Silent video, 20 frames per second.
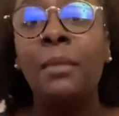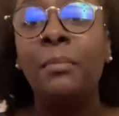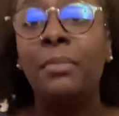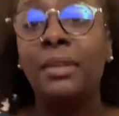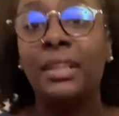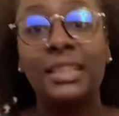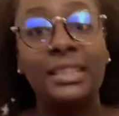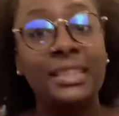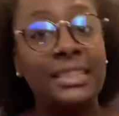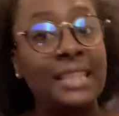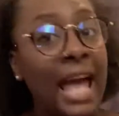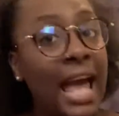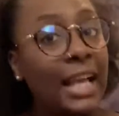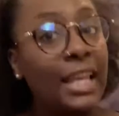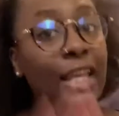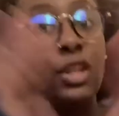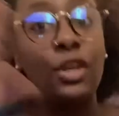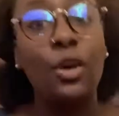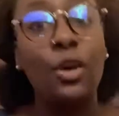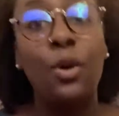because that
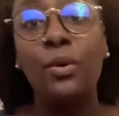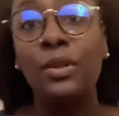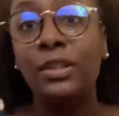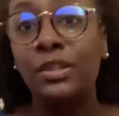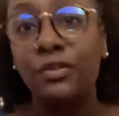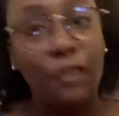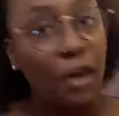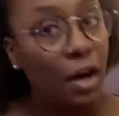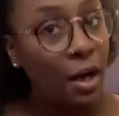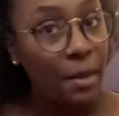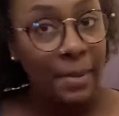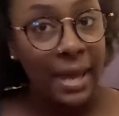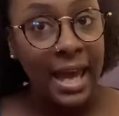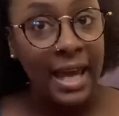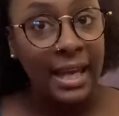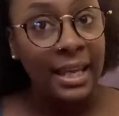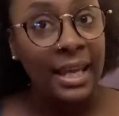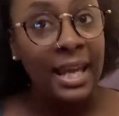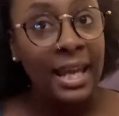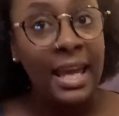can go as far
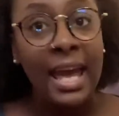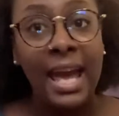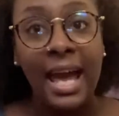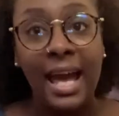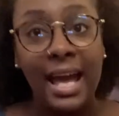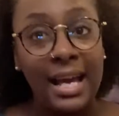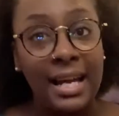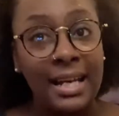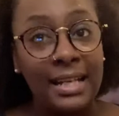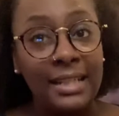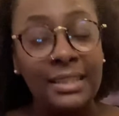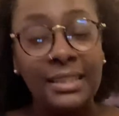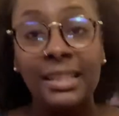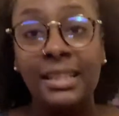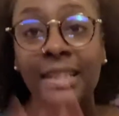back as